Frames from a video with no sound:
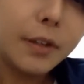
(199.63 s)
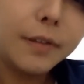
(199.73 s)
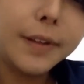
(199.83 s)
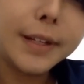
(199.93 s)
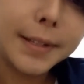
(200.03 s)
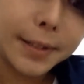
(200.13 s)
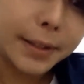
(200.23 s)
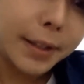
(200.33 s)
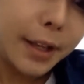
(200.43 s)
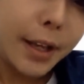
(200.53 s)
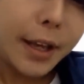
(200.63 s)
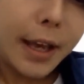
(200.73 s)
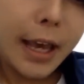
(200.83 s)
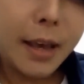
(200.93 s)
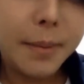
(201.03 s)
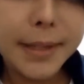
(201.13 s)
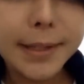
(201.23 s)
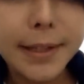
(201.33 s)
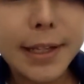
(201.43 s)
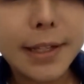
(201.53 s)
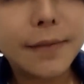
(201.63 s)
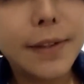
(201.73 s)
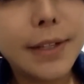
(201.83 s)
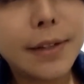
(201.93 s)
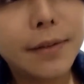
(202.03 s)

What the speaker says: First, Amos Yee is first